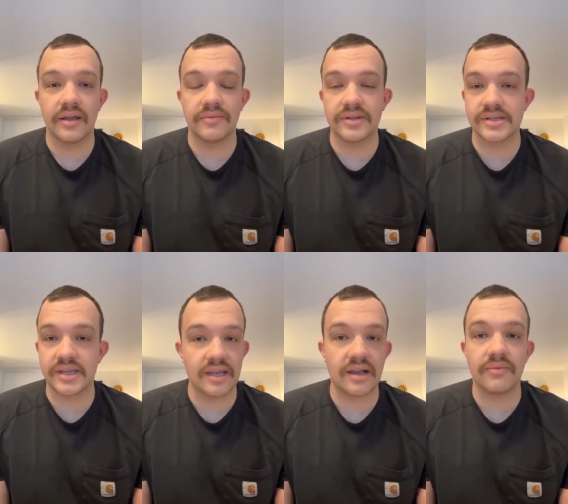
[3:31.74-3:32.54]
and we
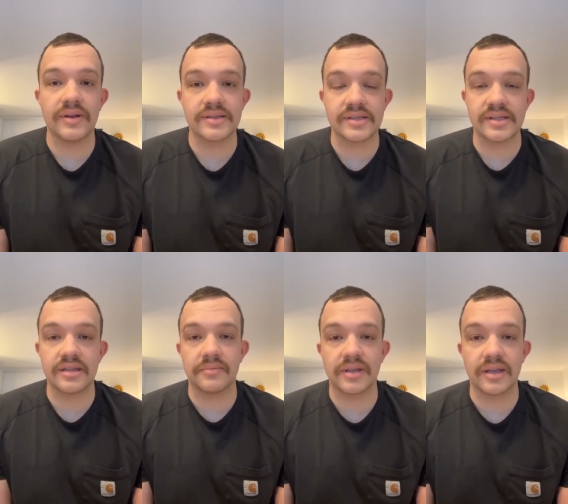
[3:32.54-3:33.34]
just cannot wait to
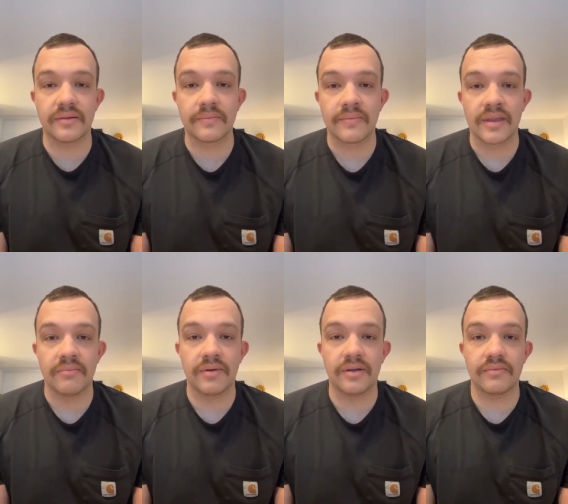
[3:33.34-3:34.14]
see them again.
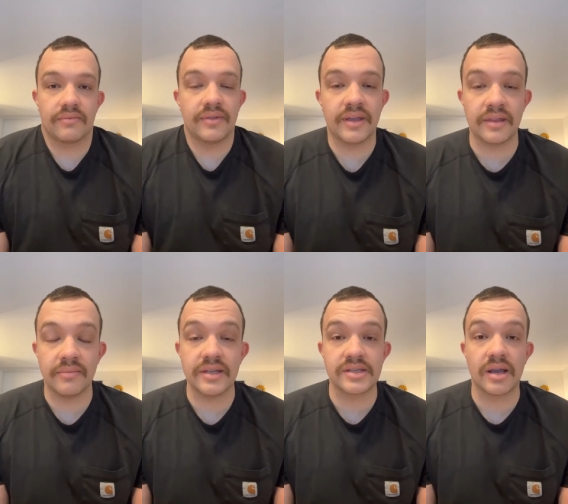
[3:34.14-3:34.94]
But in the
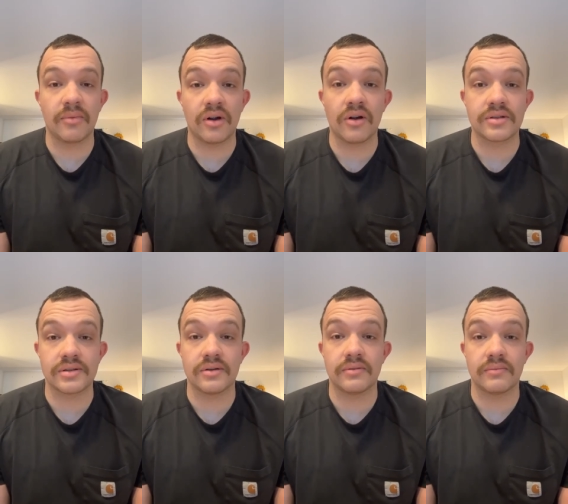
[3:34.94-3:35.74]
meantime, our
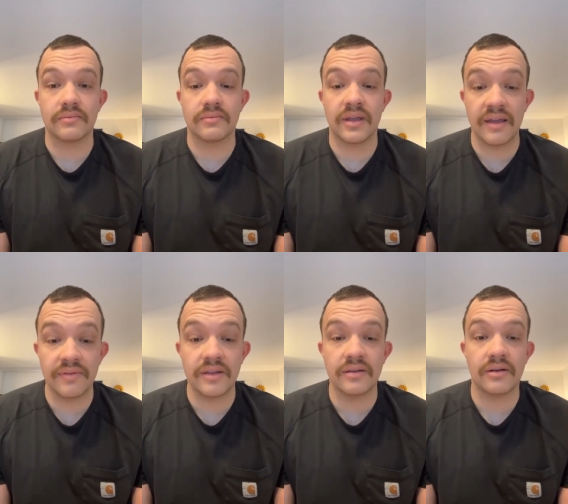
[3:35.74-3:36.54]
hearts are
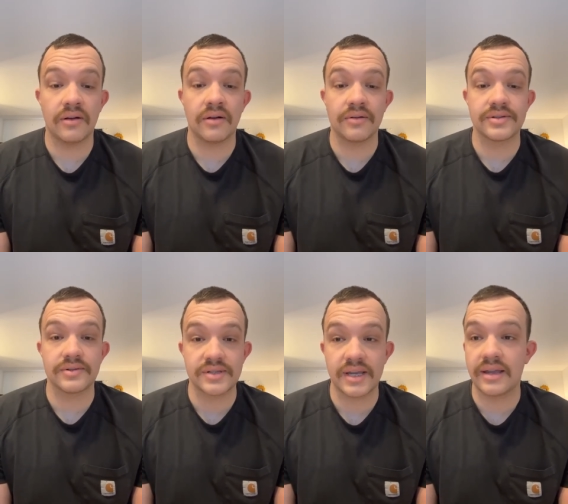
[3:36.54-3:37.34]
heavy. Our hearts
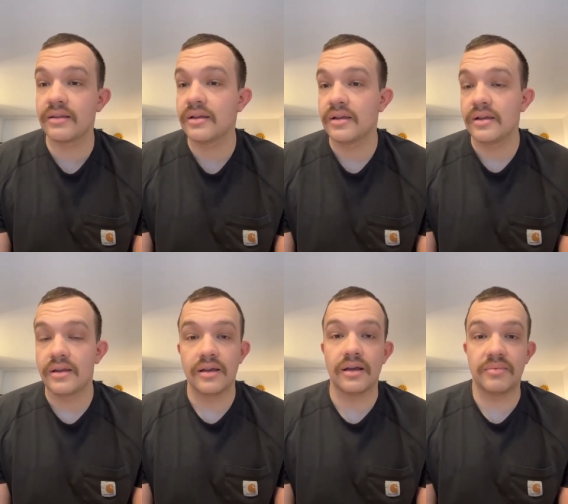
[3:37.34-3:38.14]
are sad
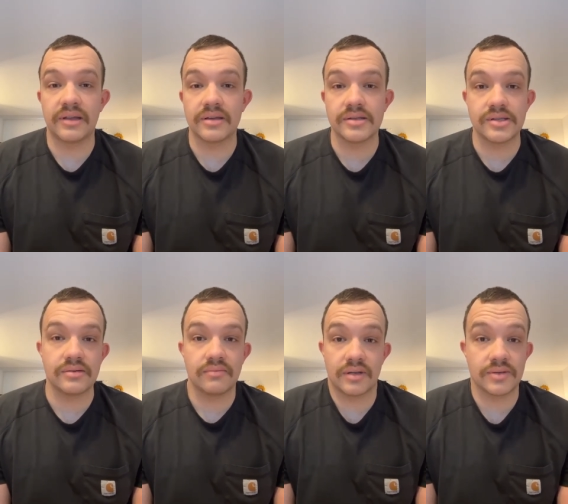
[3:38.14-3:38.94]

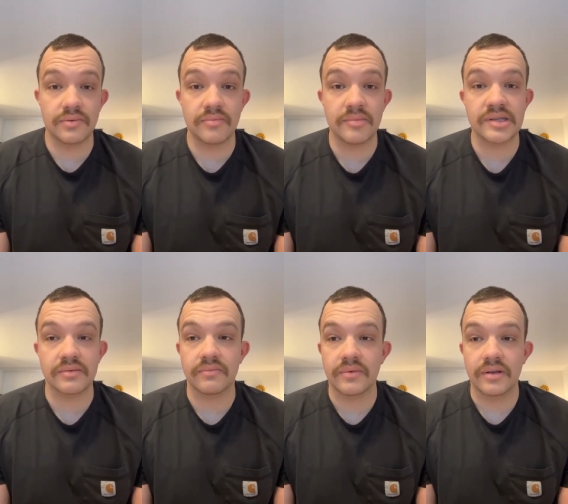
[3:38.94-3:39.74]
because we miss
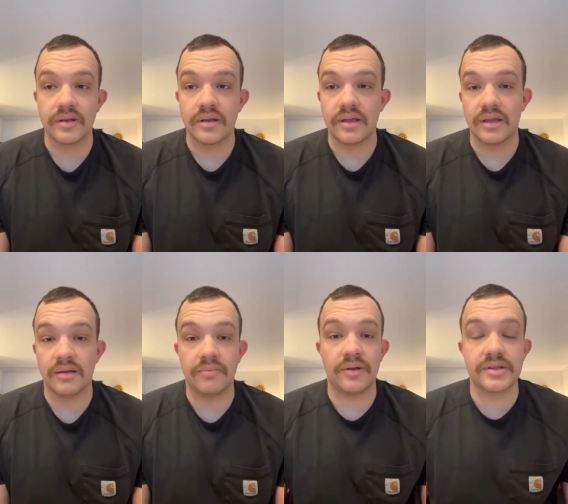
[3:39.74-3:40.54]
them.
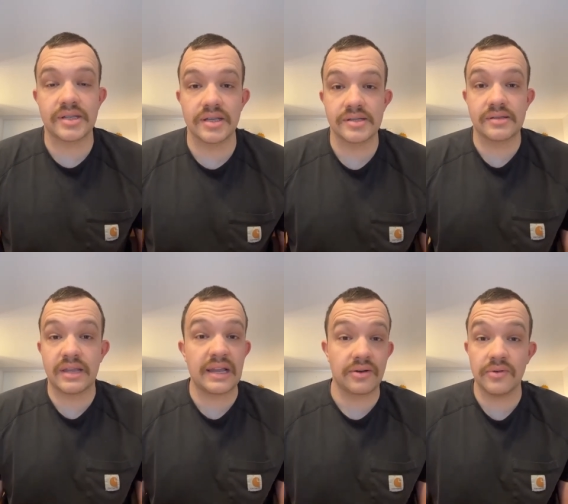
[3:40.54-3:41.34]
And Paul says
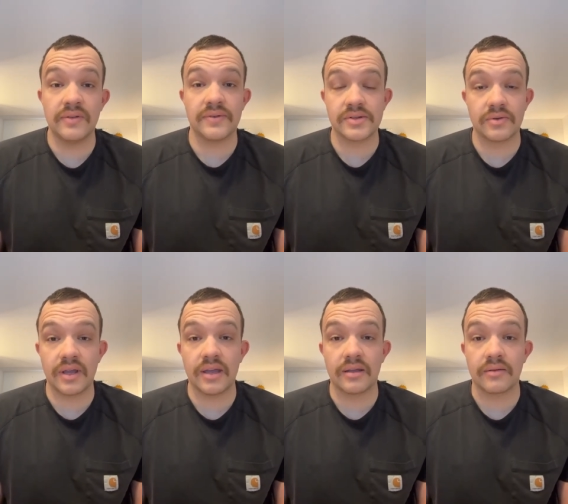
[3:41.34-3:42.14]
that grief is
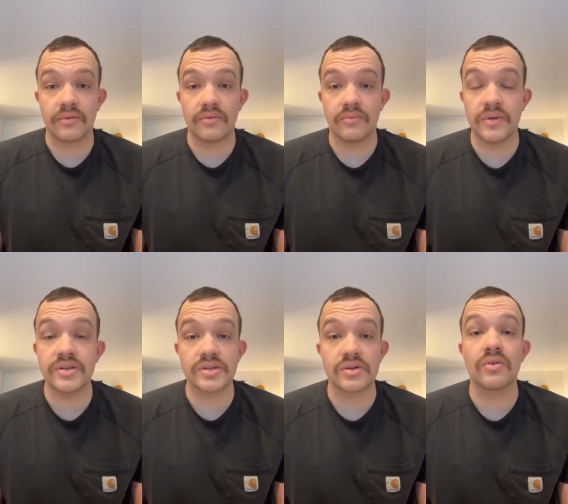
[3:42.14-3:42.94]
okay. We
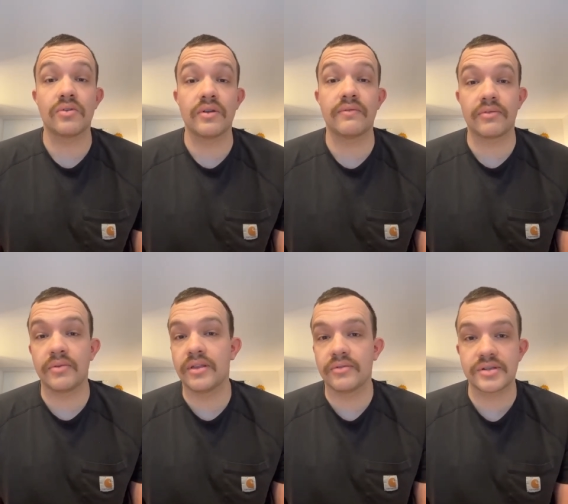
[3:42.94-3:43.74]
just don't grieve the
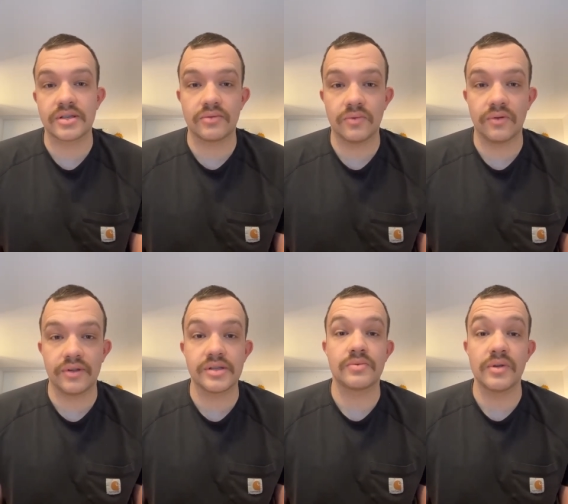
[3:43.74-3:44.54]
way the rest of the world
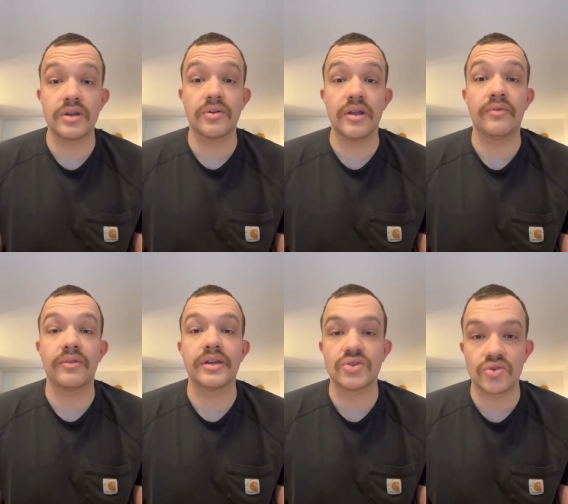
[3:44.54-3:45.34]
does. We grieve
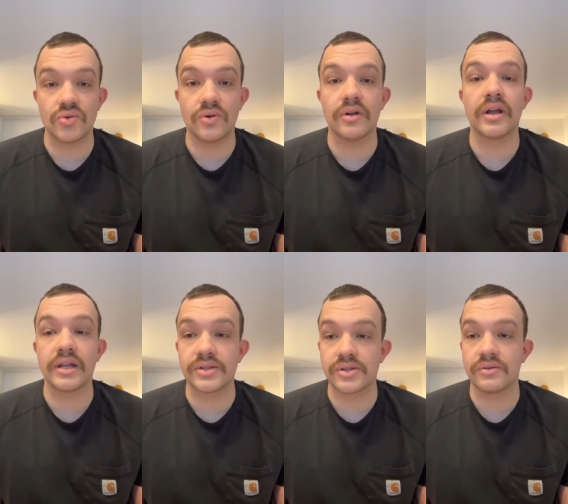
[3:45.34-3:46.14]
with a sure
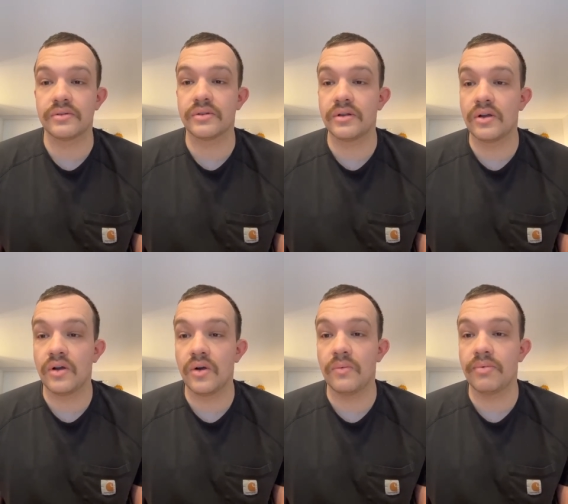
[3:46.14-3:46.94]
and certain
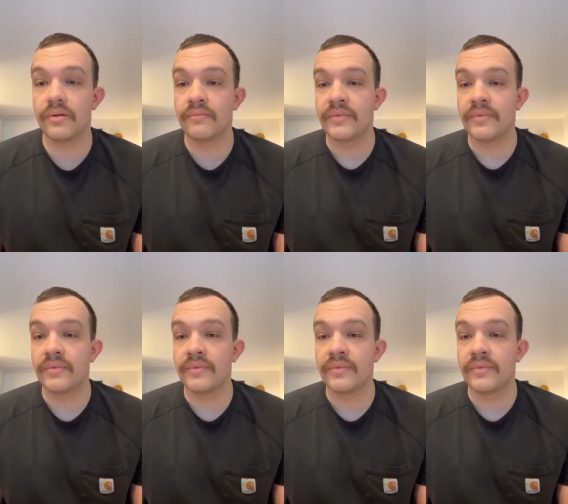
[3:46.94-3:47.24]
hope.